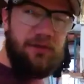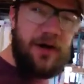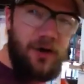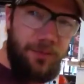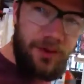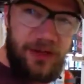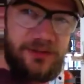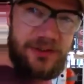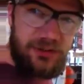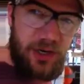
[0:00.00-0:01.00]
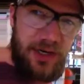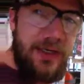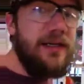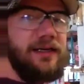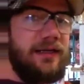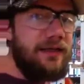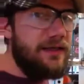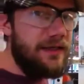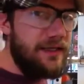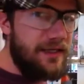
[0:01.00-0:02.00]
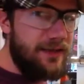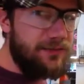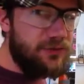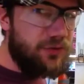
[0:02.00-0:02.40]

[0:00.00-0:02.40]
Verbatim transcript: if I don't pronounce this right, Nimes